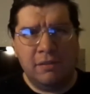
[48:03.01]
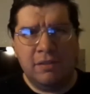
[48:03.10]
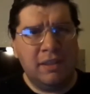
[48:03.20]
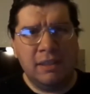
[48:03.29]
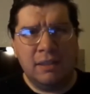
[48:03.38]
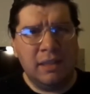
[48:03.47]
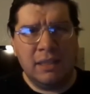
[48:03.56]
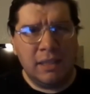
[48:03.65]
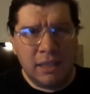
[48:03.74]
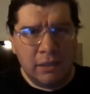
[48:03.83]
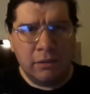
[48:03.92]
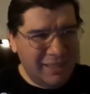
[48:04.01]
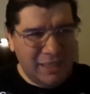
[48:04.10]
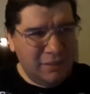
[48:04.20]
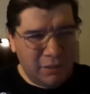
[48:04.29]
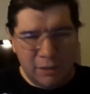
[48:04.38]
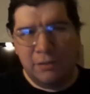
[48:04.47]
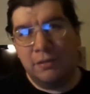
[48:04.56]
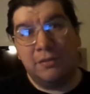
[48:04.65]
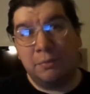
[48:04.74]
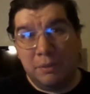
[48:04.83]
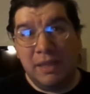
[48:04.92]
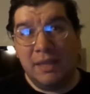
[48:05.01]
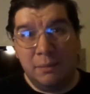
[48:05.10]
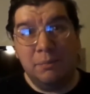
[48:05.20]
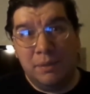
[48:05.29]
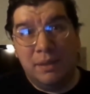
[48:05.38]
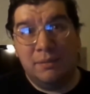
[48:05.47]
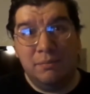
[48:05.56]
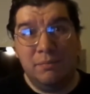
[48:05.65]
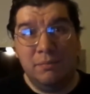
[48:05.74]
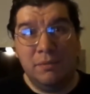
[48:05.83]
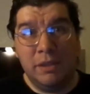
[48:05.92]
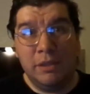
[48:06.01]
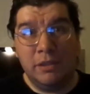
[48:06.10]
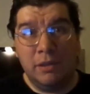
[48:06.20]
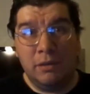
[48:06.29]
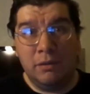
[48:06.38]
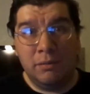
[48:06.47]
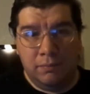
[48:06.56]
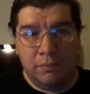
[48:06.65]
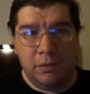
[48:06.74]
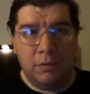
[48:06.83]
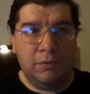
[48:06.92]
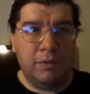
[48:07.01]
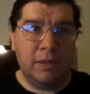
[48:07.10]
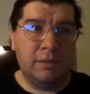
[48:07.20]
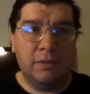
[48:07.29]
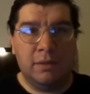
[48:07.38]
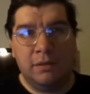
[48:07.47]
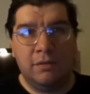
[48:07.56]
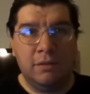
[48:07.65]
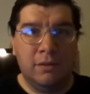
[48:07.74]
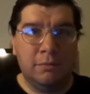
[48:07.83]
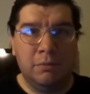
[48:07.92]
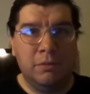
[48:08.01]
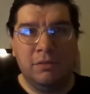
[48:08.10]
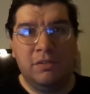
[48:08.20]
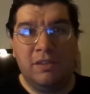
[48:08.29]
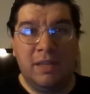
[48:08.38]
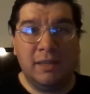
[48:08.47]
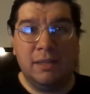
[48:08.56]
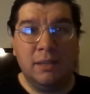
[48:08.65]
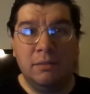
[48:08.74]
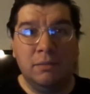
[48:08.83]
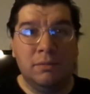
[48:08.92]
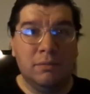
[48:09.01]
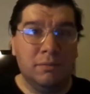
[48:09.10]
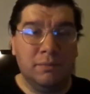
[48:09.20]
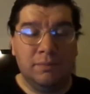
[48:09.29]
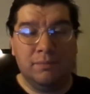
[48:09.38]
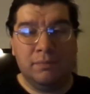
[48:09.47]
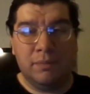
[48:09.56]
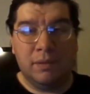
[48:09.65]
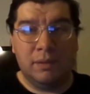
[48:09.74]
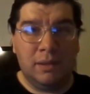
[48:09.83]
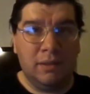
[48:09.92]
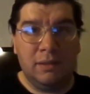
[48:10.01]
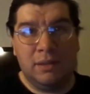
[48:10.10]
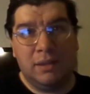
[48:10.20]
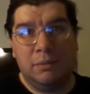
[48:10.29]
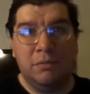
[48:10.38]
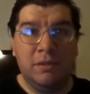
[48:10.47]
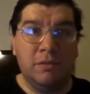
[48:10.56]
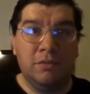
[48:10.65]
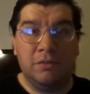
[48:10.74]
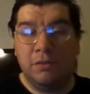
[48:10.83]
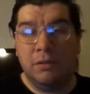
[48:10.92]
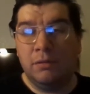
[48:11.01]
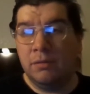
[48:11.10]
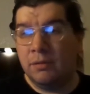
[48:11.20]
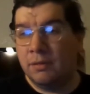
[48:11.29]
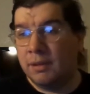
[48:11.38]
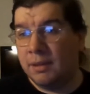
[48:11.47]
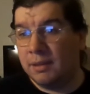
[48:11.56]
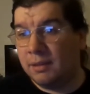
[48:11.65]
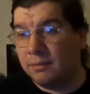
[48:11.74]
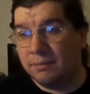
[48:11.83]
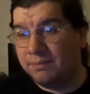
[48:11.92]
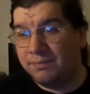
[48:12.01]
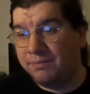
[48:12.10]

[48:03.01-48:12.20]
scenes I didn't like either. It's hard to explain, but there you go. Or oh, the fact that Ozzy Osbourne is just acting like like he was on the show and all that, and